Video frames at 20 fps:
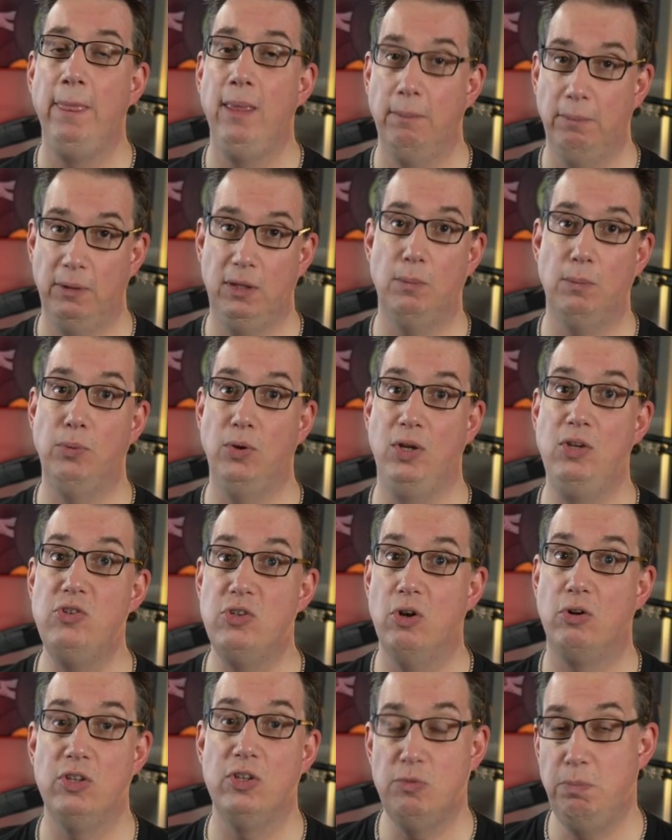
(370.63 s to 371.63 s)
but the
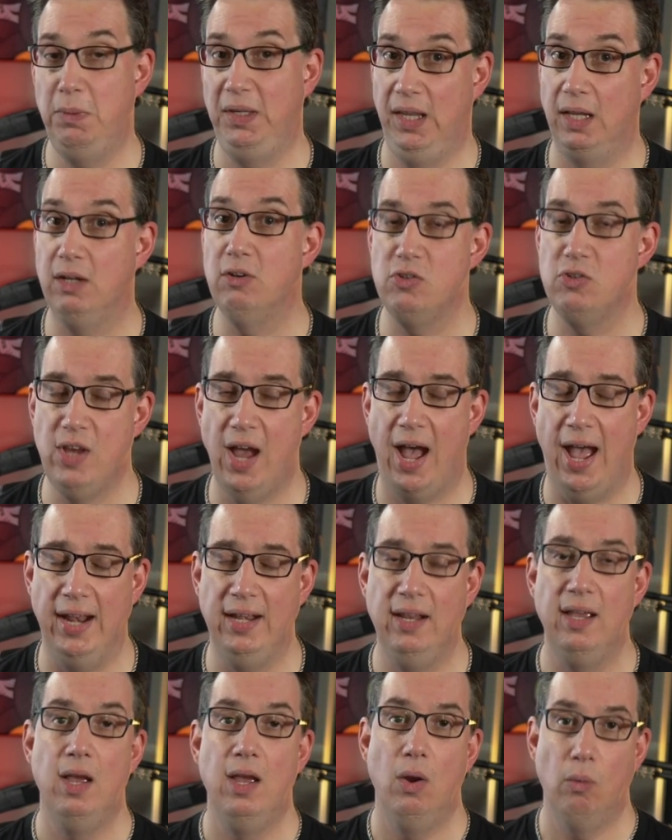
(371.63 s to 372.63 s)
PreSonus Beginner's Guide
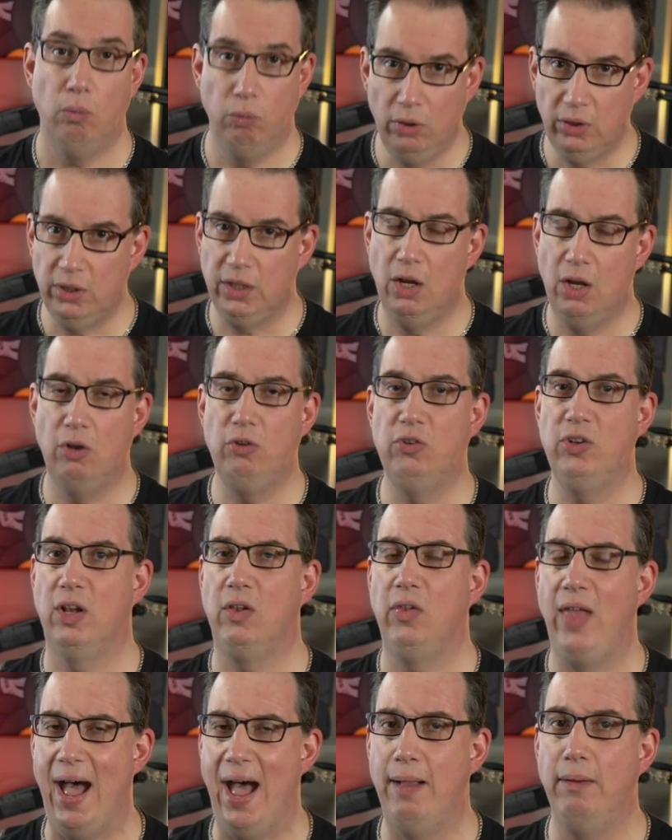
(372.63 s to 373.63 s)
really goes in a
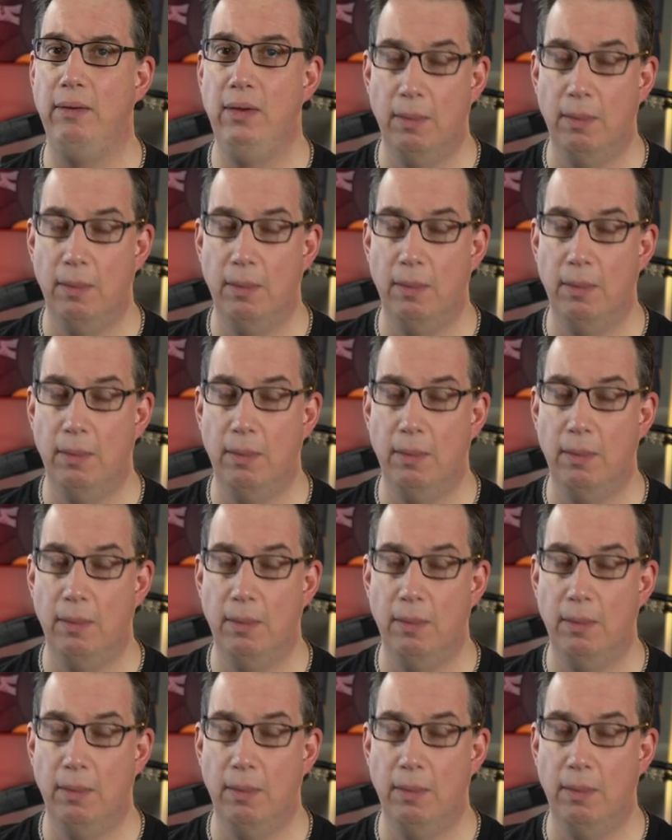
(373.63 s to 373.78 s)
lot